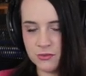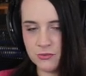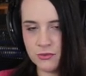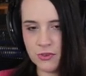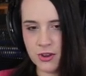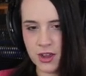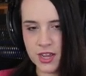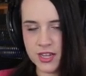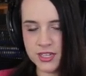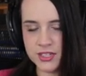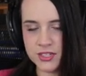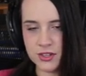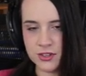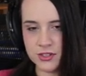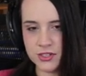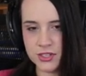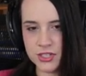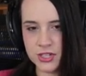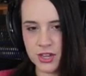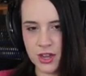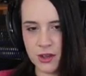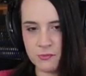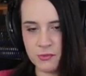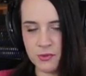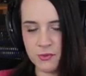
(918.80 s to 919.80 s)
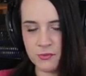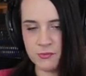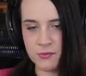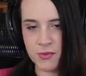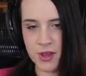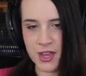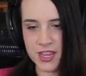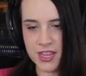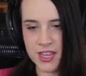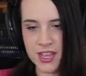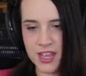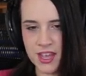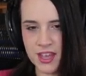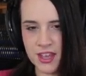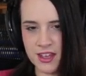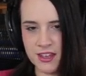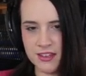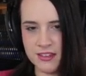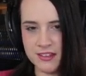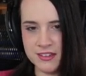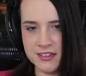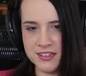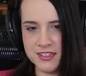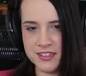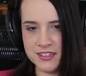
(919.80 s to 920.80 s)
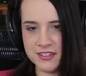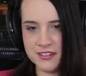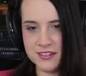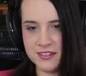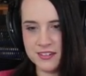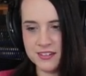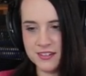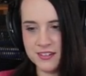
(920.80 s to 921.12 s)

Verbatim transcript: Right on top of my head.